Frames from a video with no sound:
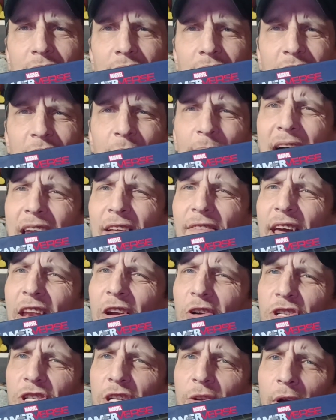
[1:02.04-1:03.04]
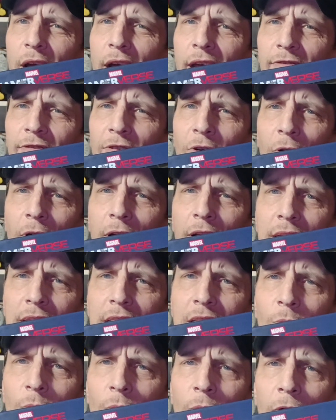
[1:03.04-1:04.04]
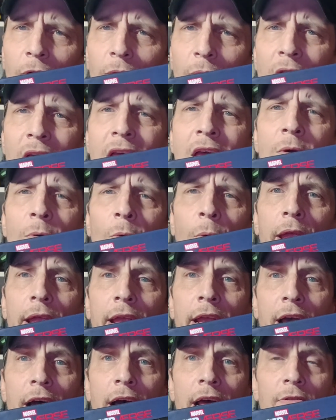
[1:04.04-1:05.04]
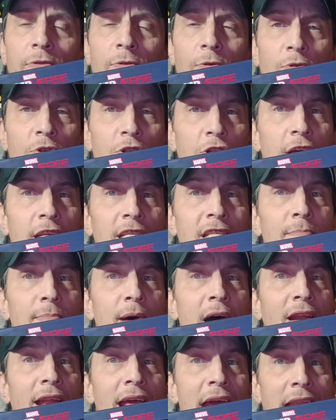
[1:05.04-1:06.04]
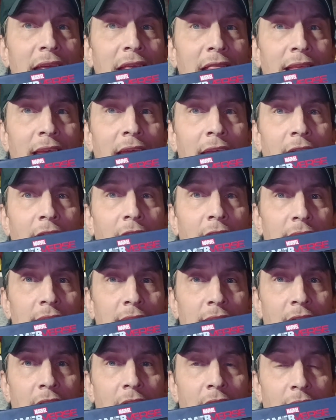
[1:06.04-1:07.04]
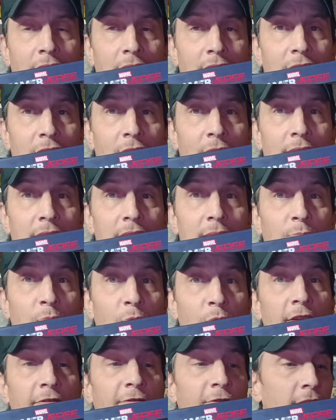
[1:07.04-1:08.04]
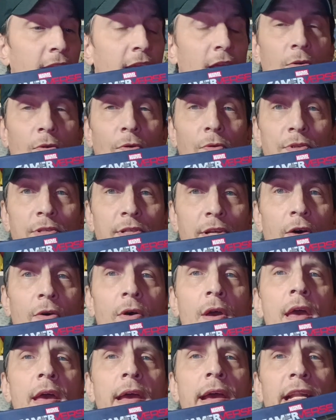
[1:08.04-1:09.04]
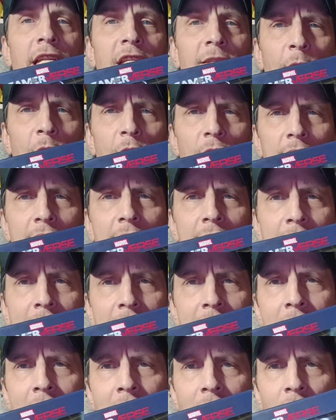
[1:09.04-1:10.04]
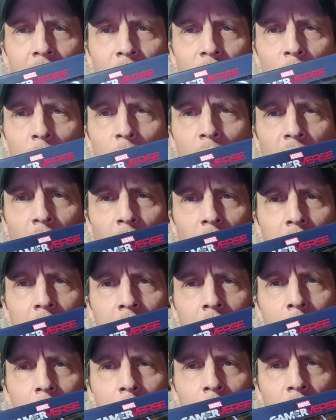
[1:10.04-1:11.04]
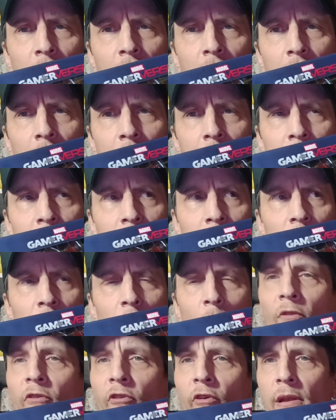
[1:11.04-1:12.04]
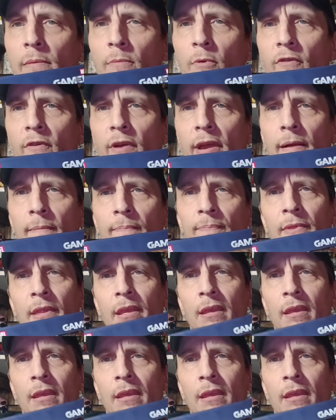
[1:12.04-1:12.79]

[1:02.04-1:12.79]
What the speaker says: some kind of energy, right, for his sword, where he can cut through just about anything on a katana. So it's pretty freaking cool. So, and supposedly he can't cut through Wolverine, but then like, you know, the Wolverine movie,